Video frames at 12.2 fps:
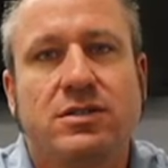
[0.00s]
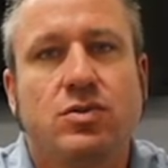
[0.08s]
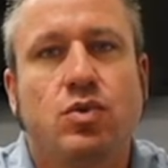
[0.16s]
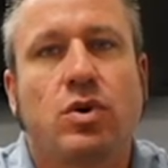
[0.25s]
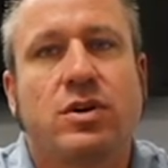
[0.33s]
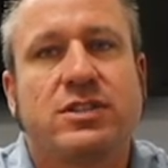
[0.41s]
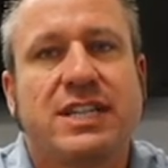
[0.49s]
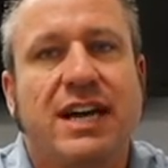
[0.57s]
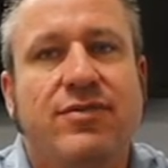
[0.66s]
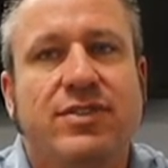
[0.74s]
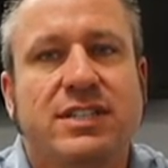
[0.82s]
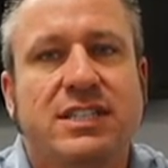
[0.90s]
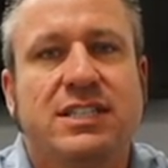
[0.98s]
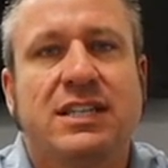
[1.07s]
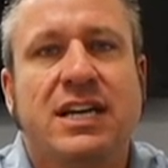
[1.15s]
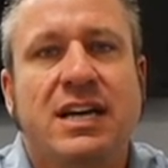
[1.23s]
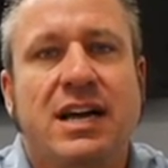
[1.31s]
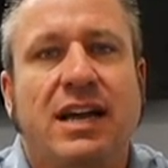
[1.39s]
doing our site
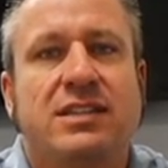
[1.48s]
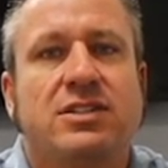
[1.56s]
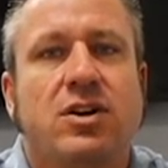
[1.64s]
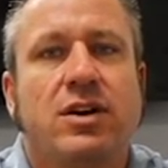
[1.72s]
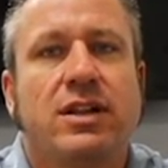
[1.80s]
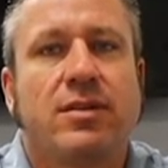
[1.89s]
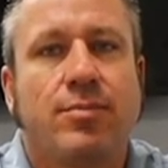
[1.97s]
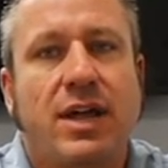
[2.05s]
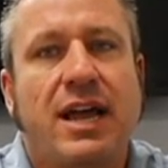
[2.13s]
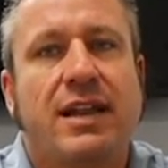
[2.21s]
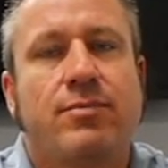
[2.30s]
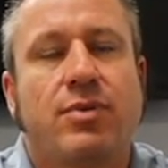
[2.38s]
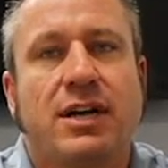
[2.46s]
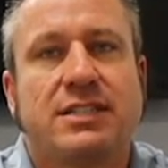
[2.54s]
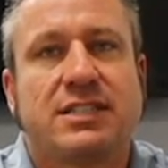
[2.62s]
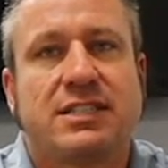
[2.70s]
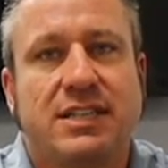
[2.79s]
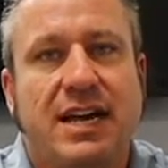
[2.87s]
visits, and starting the planning
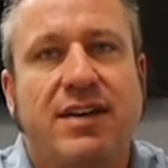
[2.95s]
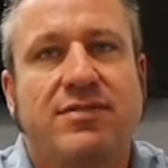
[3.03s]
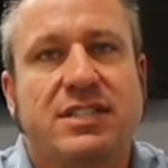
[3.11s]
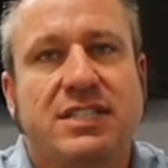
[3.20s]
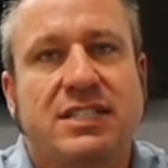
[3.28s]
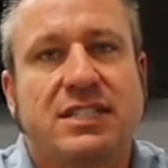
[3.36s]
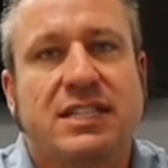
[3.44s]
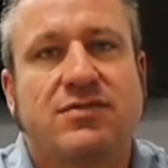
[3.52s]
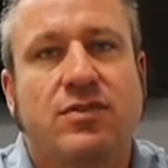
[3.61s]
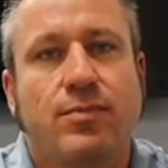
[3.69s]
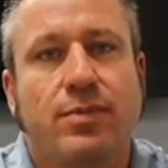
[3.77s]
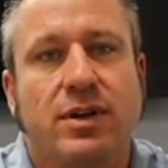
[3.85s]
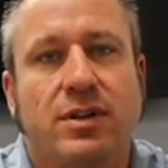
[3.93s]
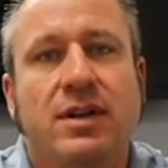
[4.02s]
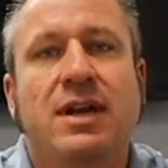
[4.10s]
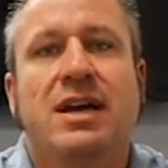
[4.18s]
process to have a successful build.